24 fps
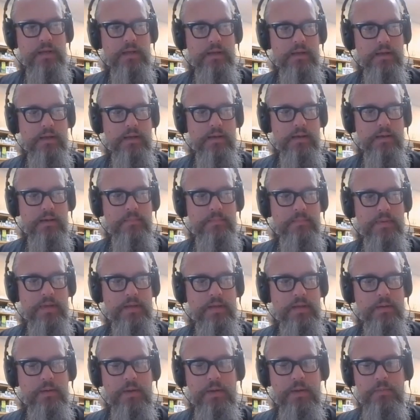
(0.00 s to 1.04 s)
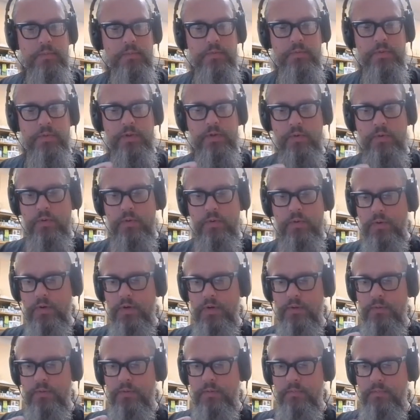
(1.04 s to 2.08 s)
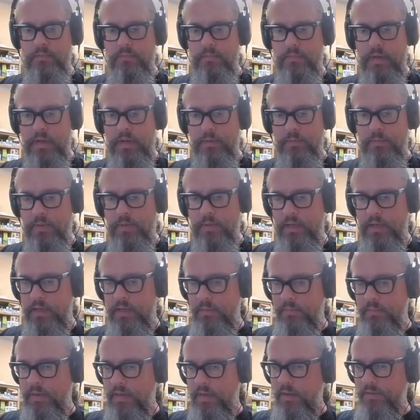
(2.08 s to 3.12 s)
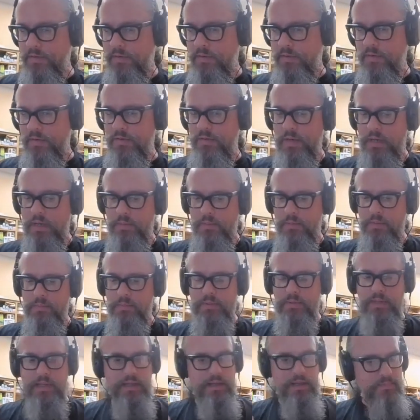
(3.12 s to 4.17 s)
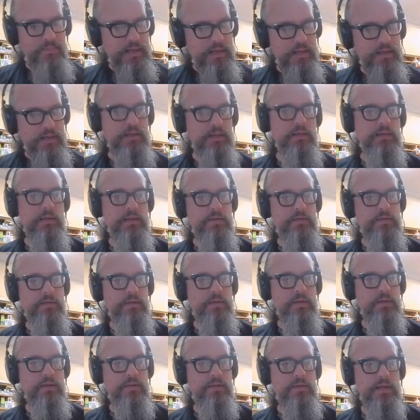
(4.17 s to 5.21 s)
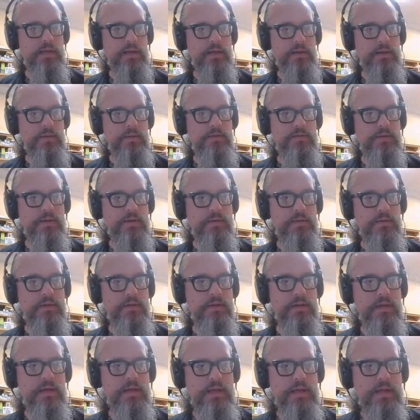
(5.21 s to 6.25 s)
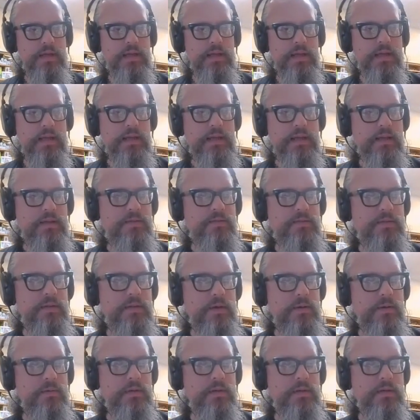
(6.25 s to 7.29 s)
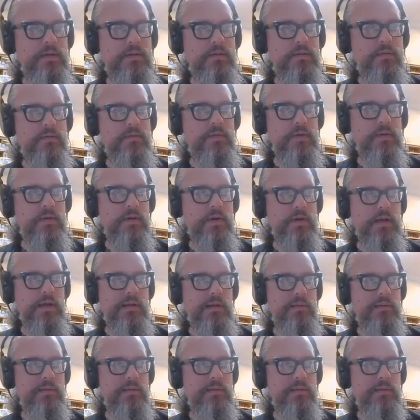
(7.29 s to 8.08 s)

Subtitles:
I would record my reading passages and I would play it back and listen to see how it sounded. And I sounded very